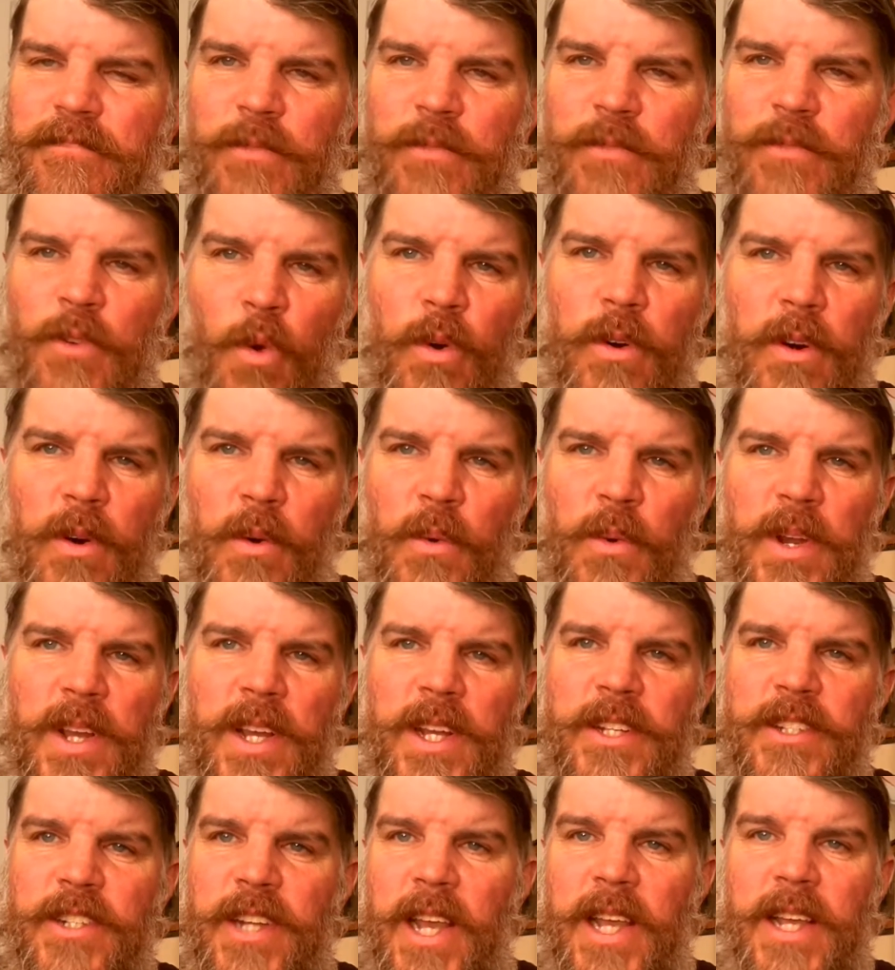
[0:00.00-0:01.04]
1/4
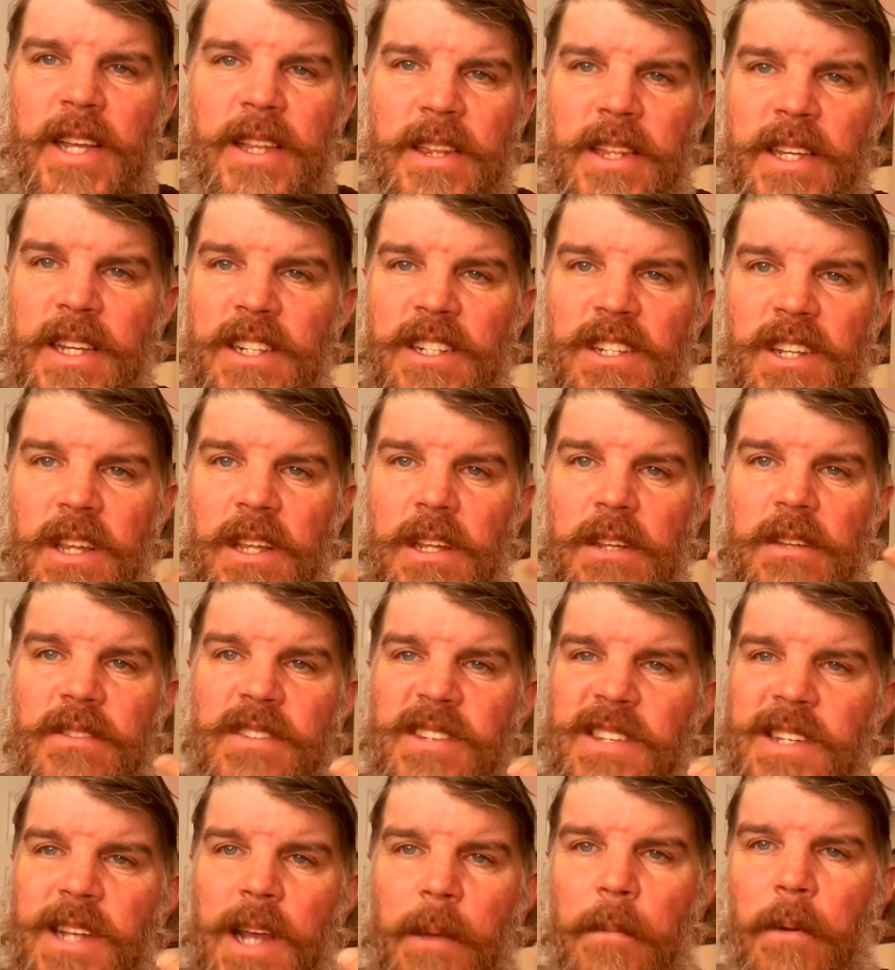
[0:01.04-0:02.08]
inch, 1/8 inch, little
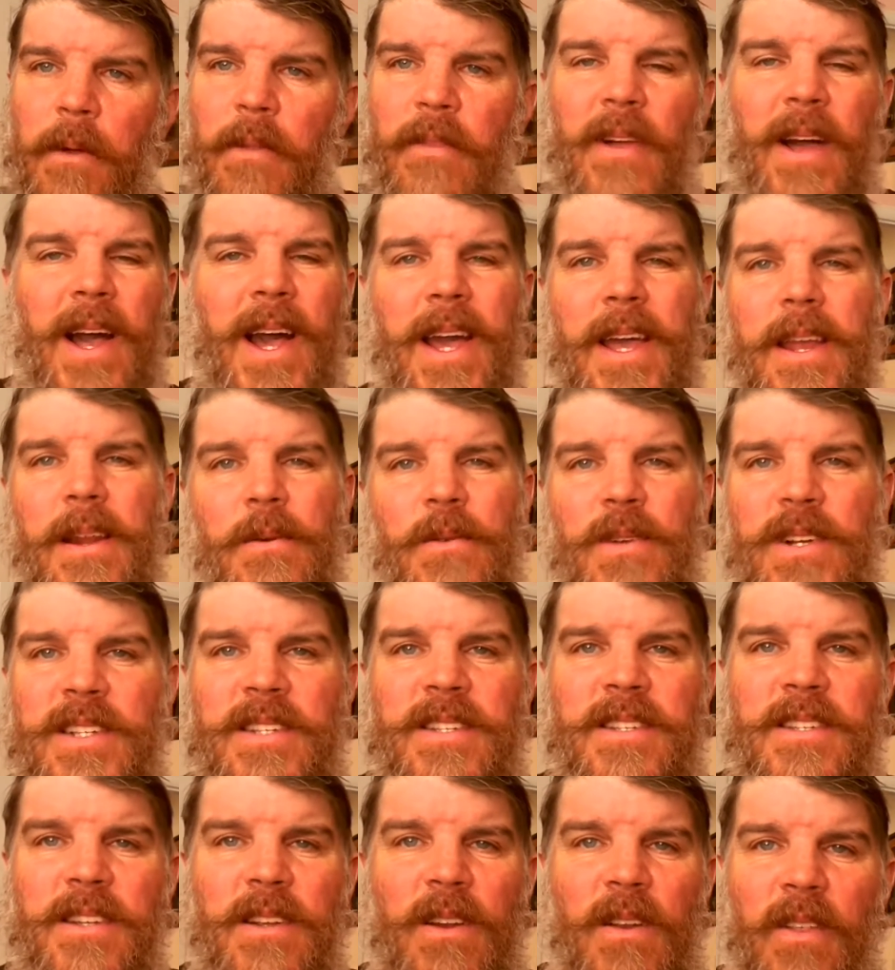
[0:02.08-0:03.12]
stubbled, I don't
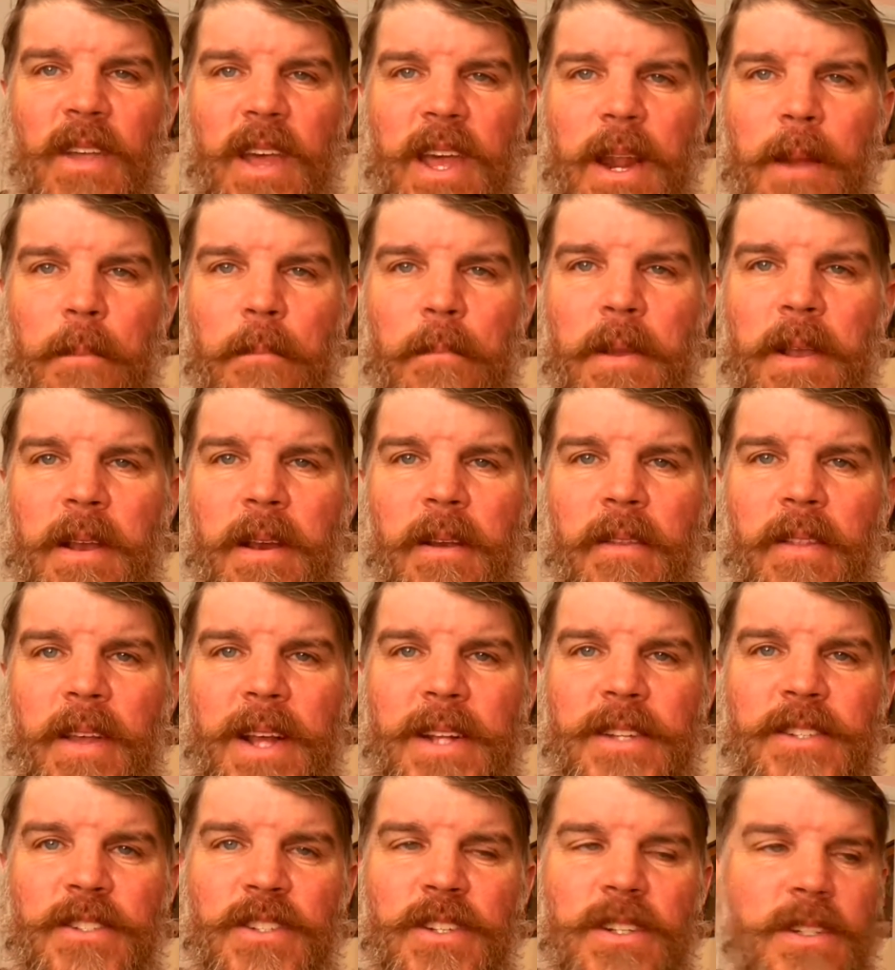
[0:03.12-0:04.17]
consider that a beard.
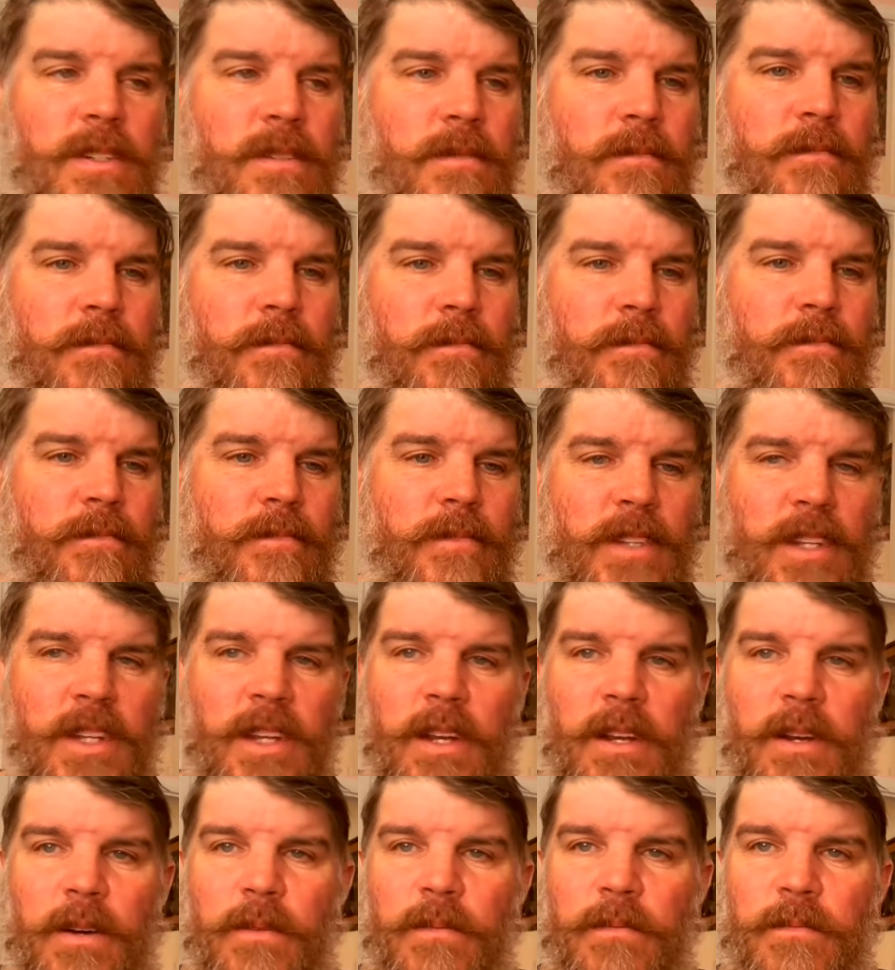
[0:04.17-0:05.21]
That's just, you
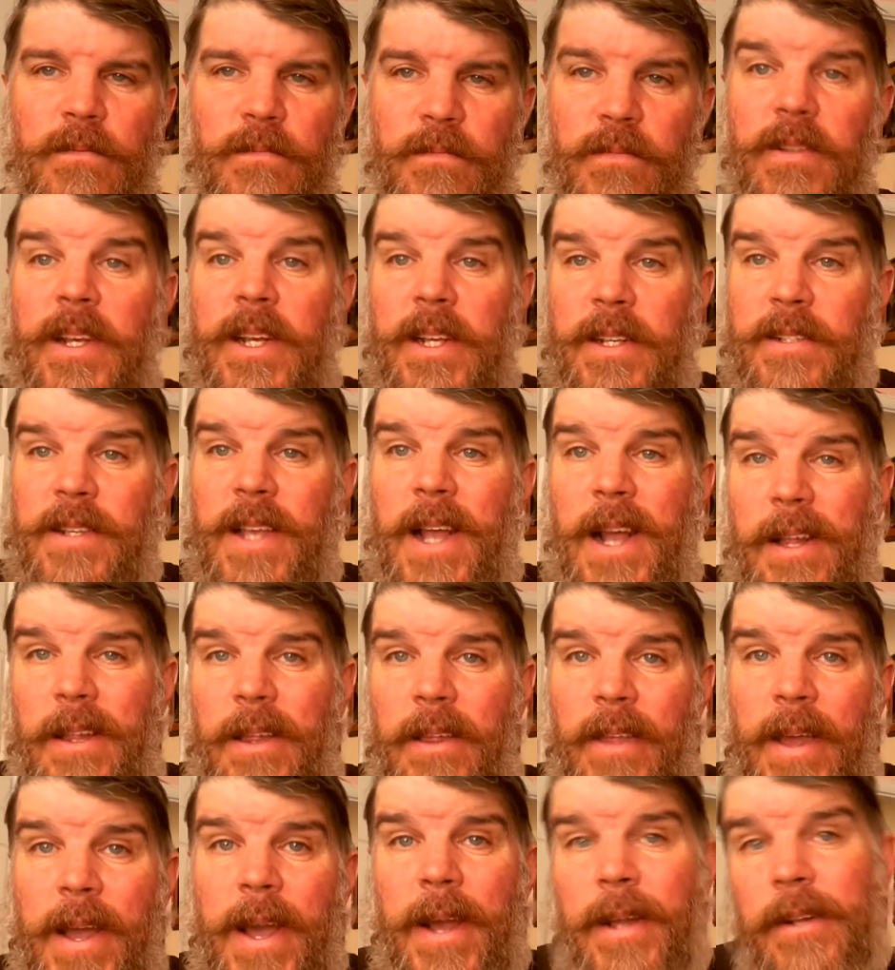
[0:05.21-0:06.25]
know, exactly
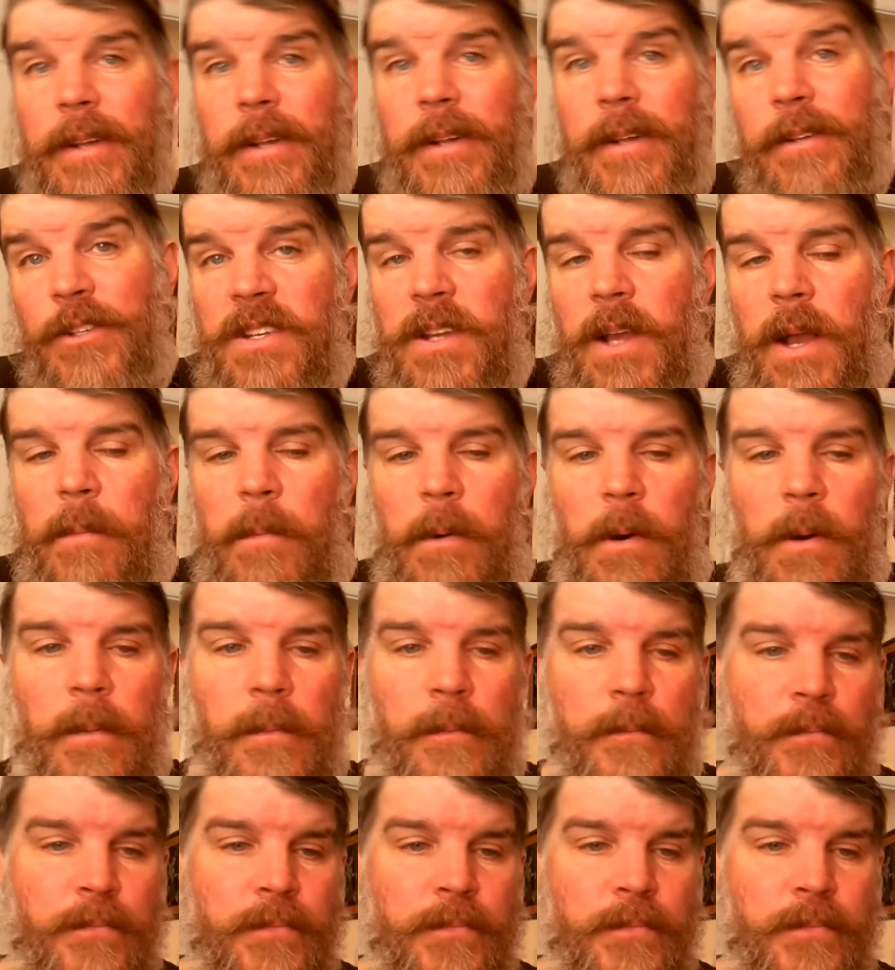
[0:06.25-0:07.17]
that, just stubble.